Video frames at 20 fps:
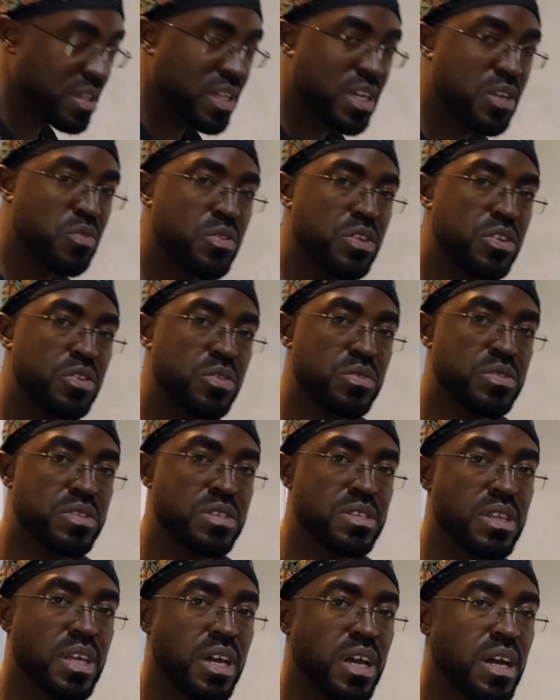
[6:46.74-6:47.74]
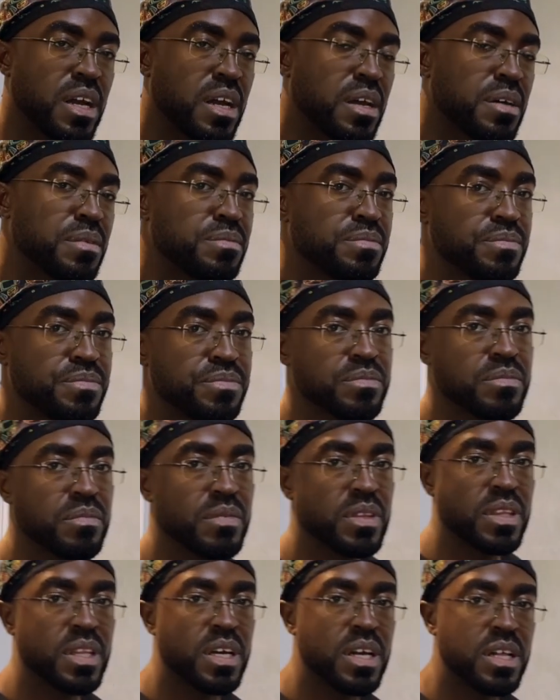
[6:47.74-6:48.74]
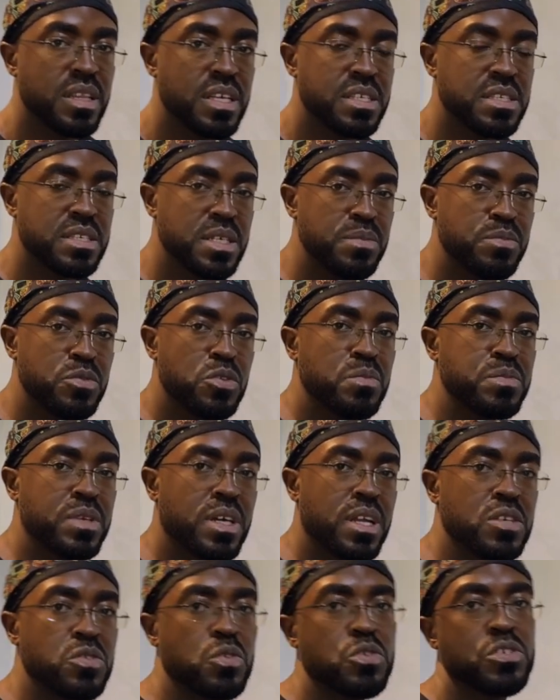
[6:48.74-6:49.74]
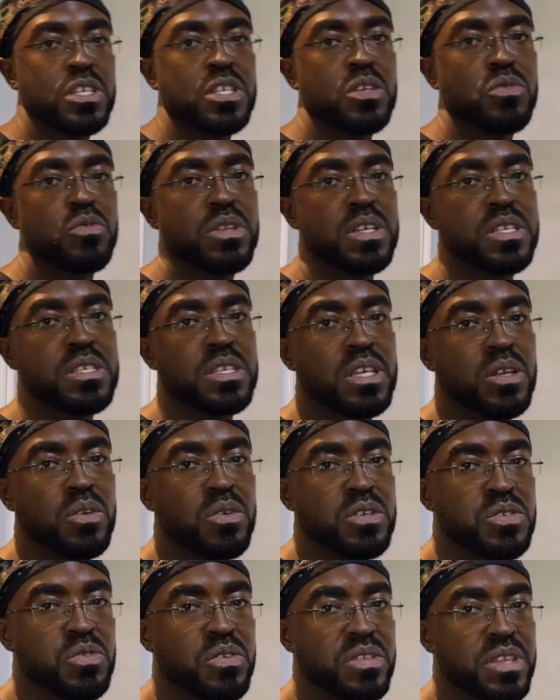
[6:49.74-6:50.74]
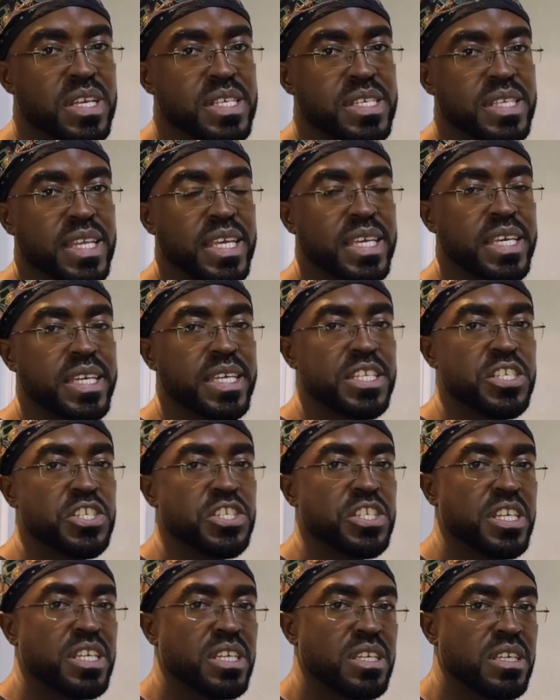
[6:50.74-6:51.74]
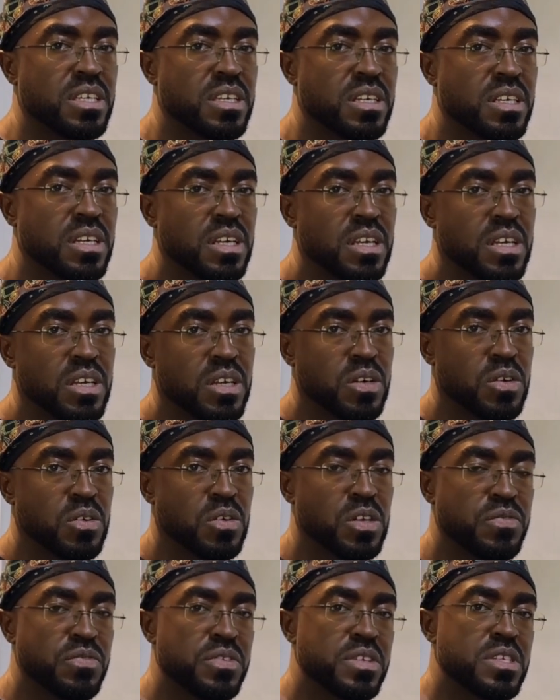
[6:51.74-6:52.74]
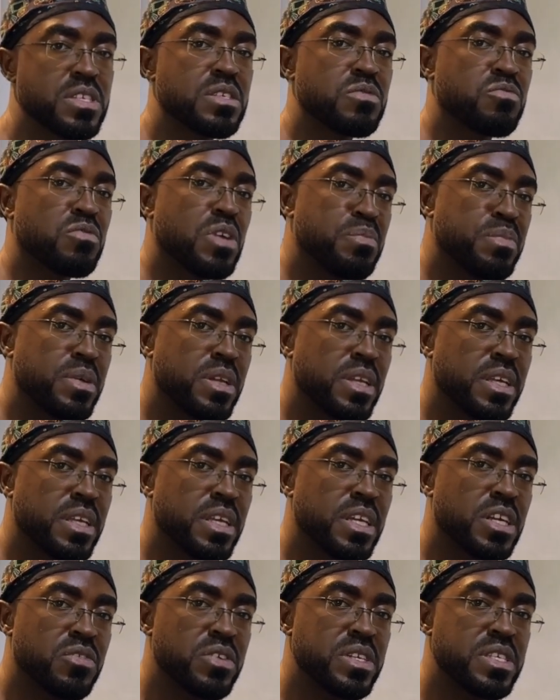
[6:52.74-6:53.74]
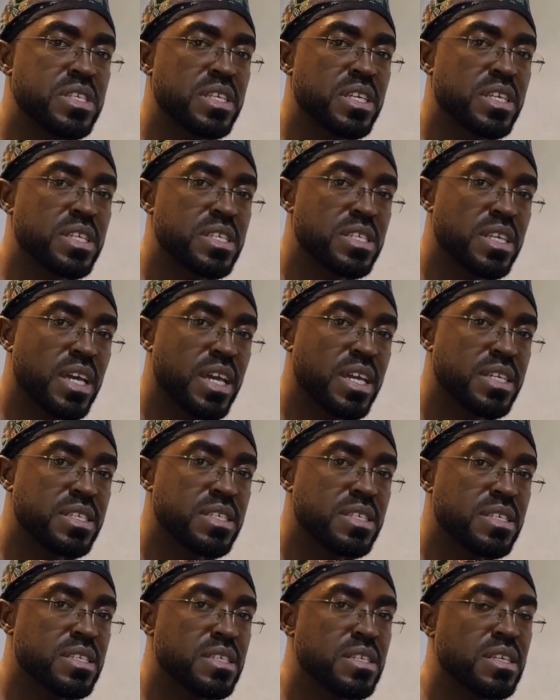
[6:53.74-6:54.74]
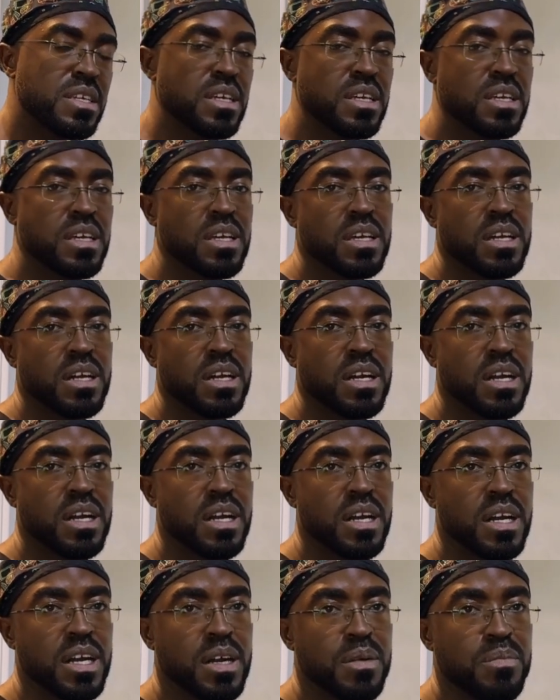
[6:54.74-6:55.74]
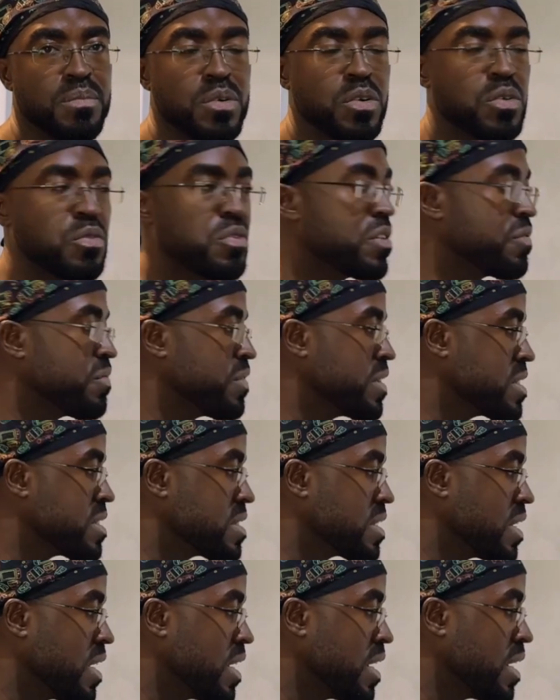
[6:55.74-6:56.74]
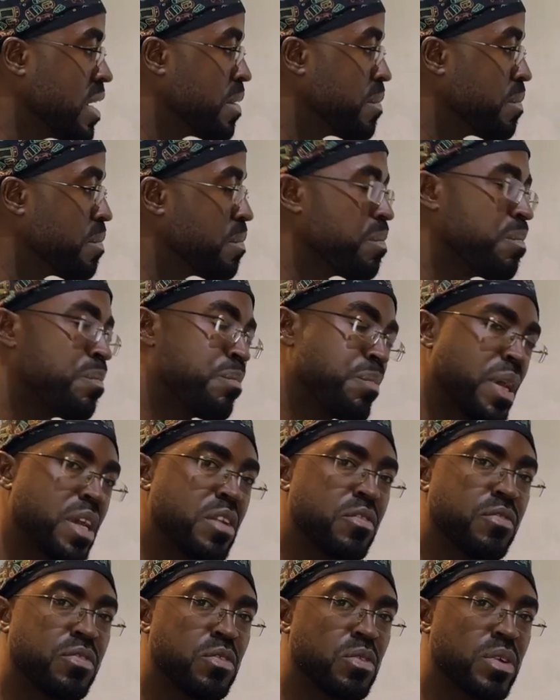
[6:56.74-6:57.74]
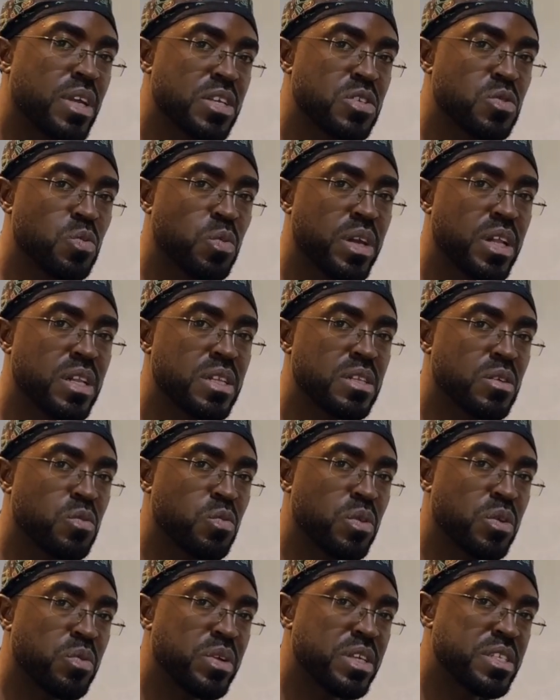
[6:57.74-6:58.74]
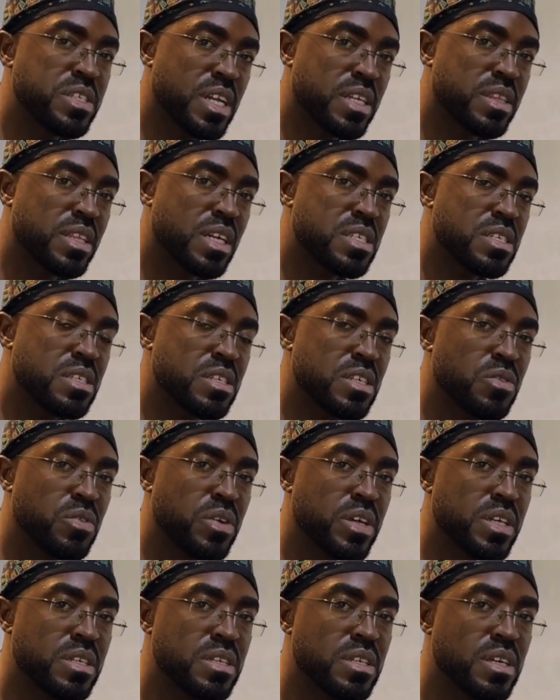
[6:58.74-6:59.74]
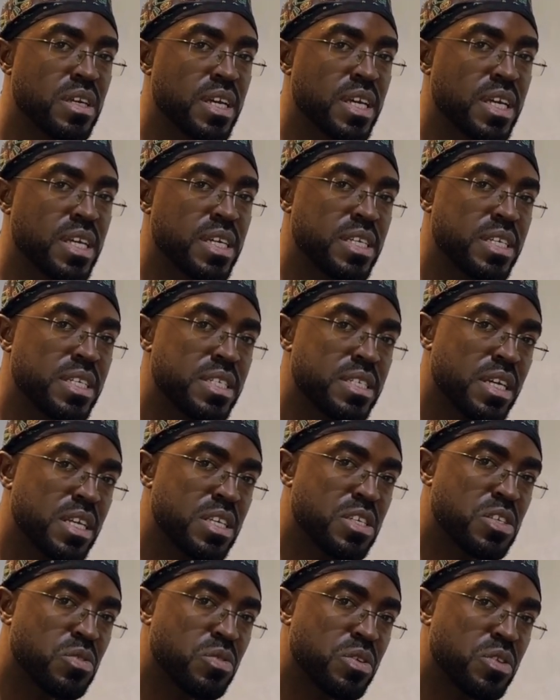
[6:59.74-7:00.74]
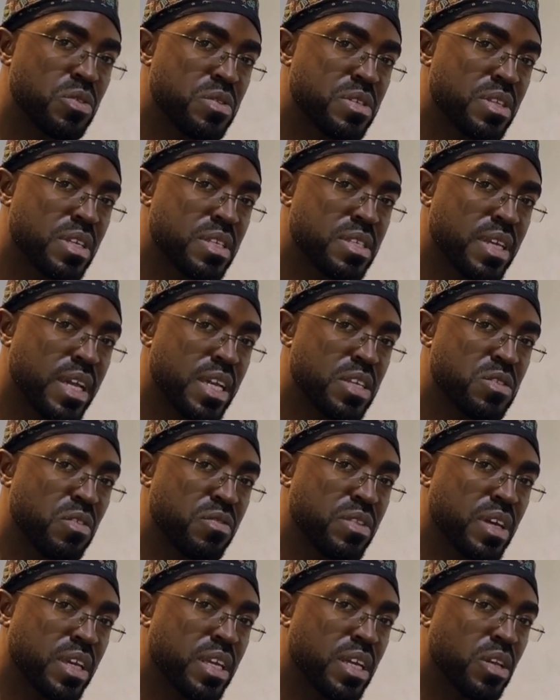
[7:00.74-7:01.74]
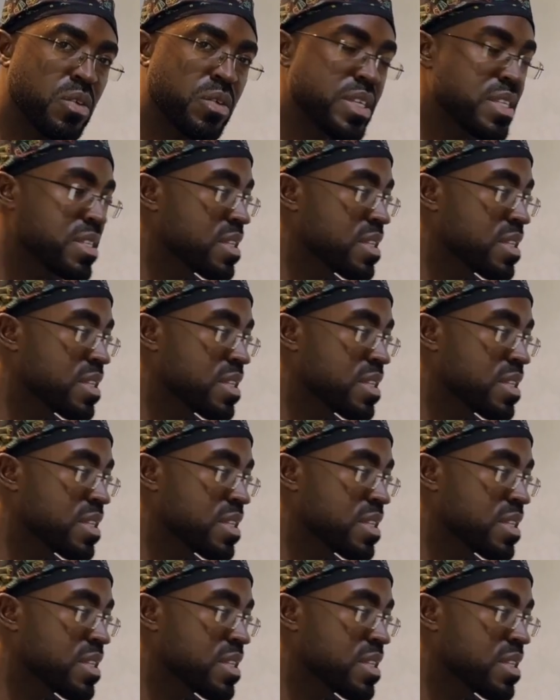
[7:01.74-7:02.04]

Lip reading: then reduce the symptoms that are associated with this keloid. So things like itching, or if it's rapidly increasing in size, or if it's painful as well. When we inject that steroid, it tends to reduce the size of the keloid